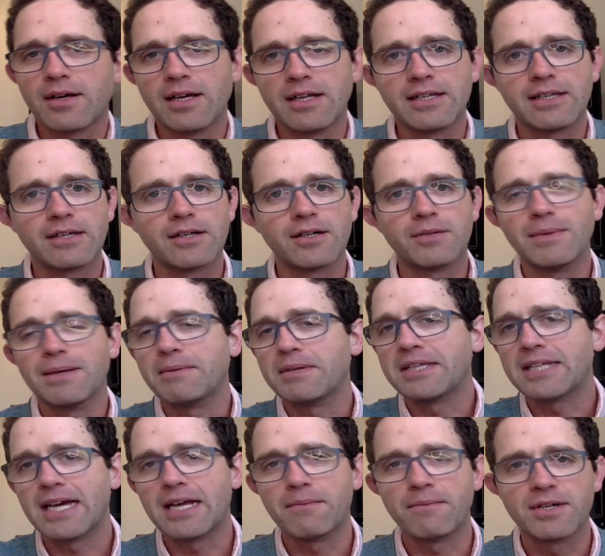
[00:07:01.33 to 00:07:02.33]
until maybe
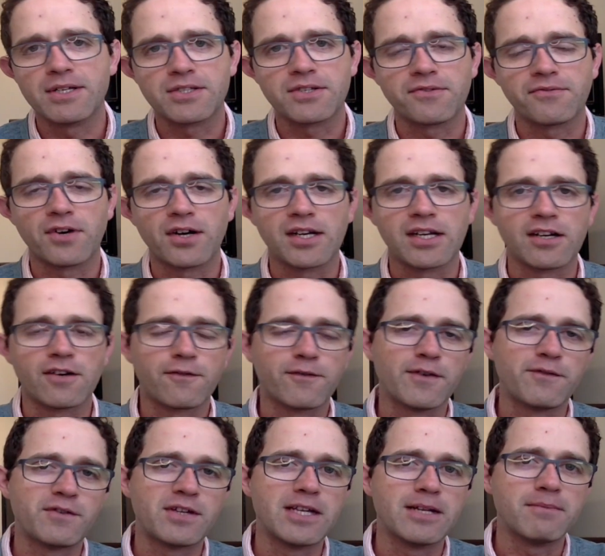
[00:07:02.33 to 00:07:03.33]
10 minutes of running or
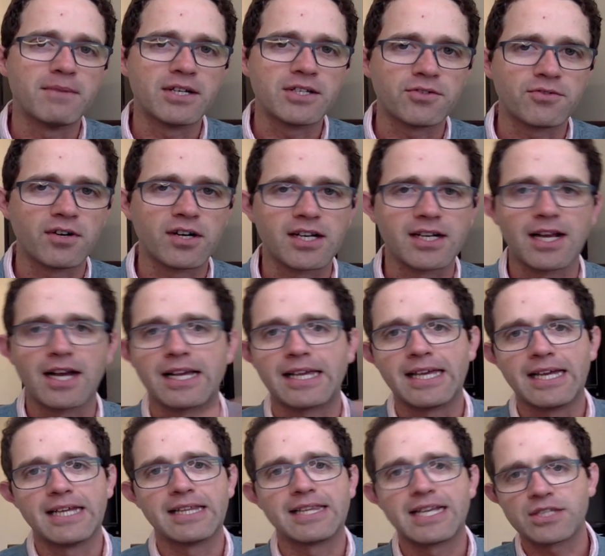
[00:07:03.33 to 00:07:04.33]
15 minutes of running.
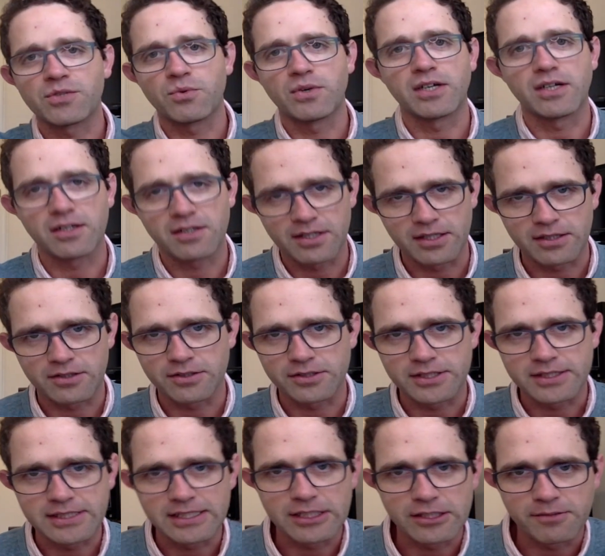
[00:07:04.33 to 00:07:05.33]
Again, that's where your clinical
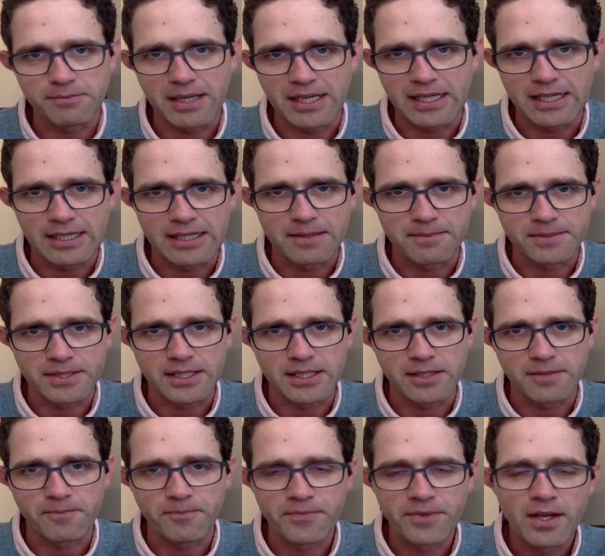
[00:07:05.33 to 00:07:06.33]
decision making comes
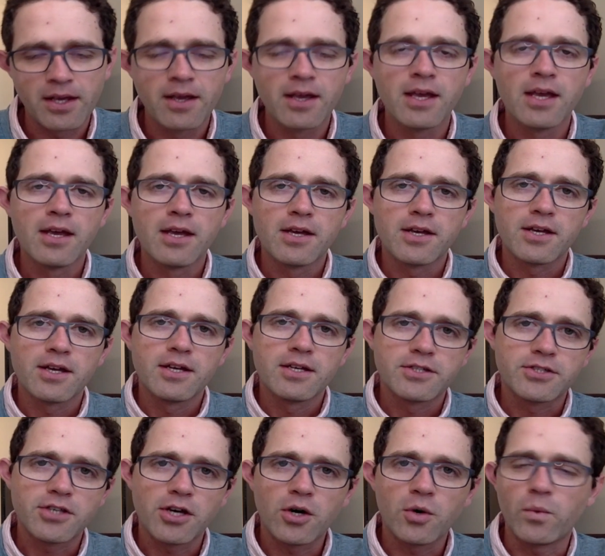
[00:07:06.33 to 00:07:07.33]
in.
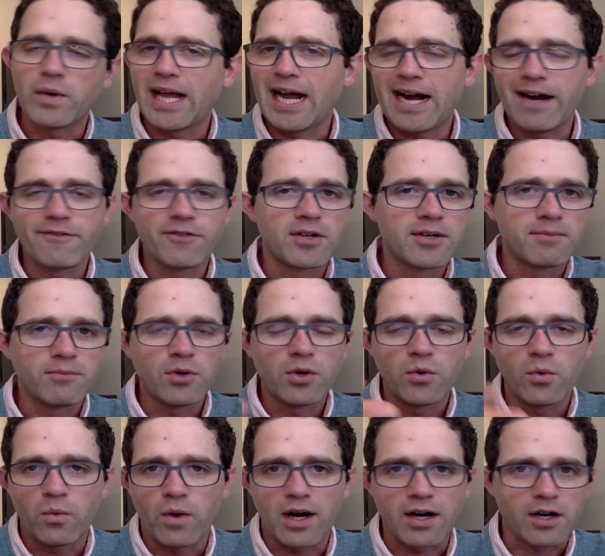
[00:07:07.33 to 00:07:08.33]
So we have them
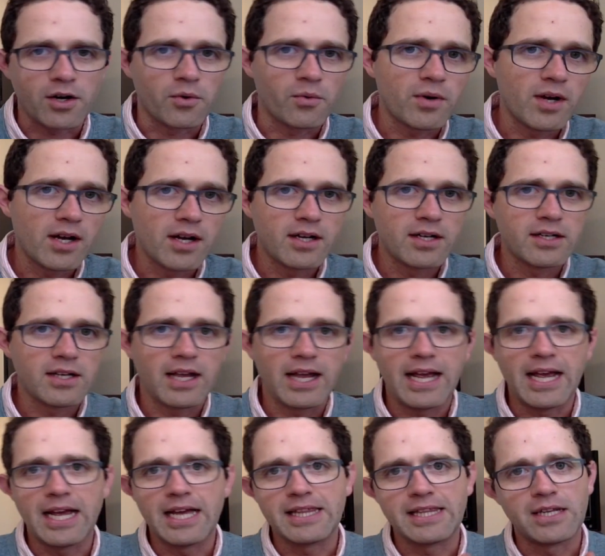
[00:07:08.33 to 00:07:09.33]
walk or run,
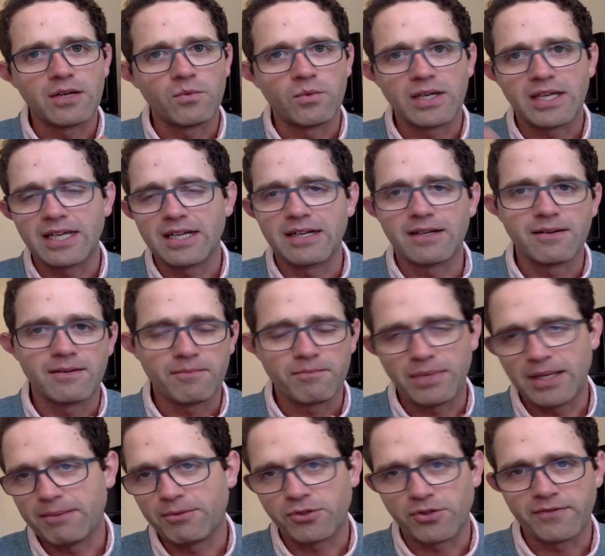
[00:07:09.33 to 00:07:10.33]
and then we can
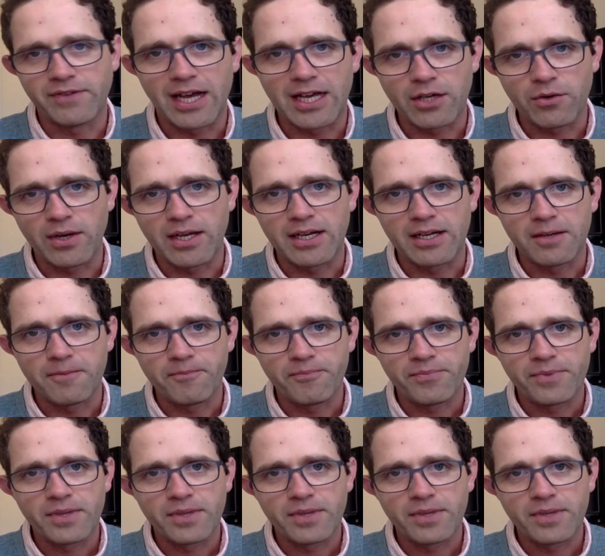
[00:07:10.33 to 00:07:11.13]
be able to evaluate it.